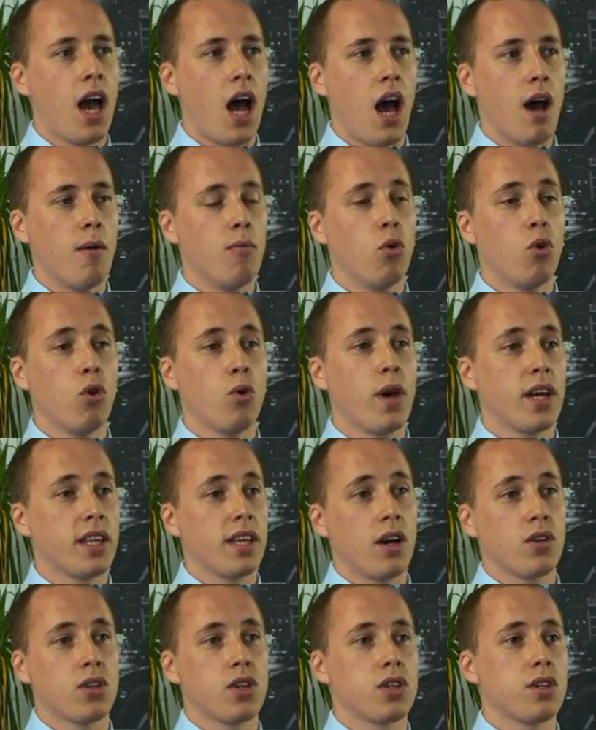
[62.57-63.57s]
all the way
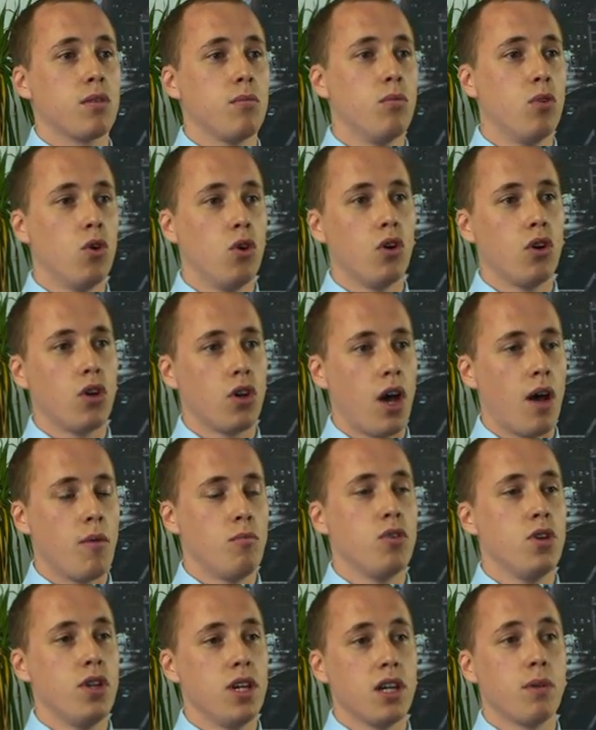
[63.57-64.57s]
down to some more
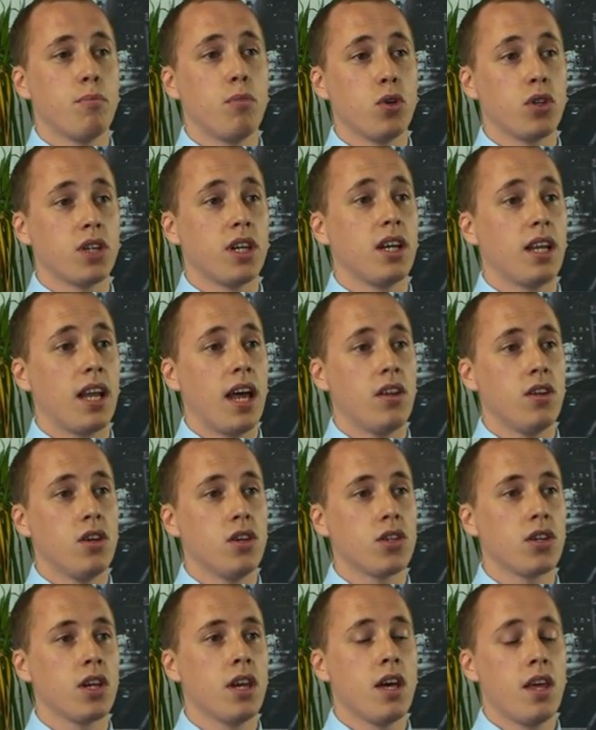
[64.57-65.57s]
unique boutique
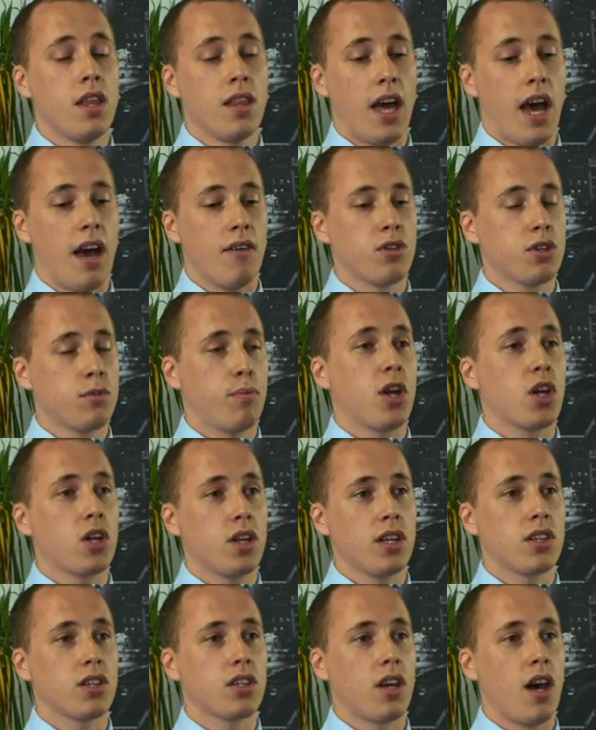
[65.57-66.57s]
lenders that have
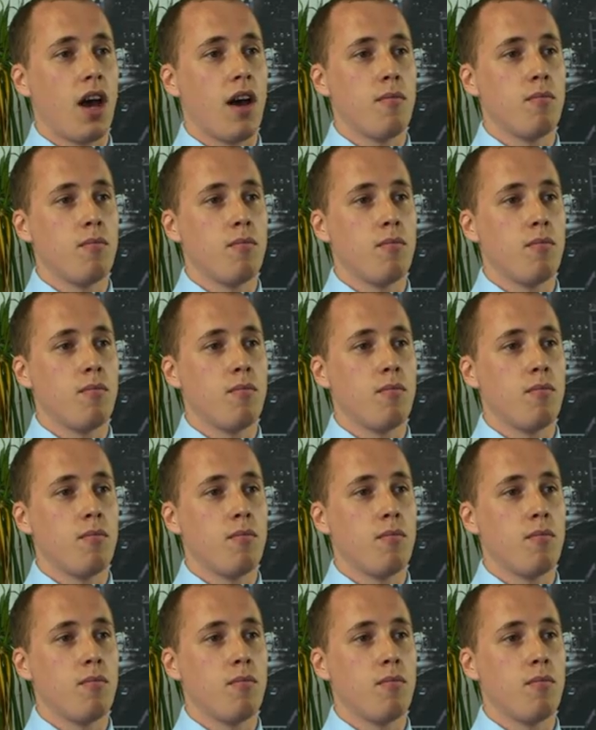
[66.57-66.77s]
specialist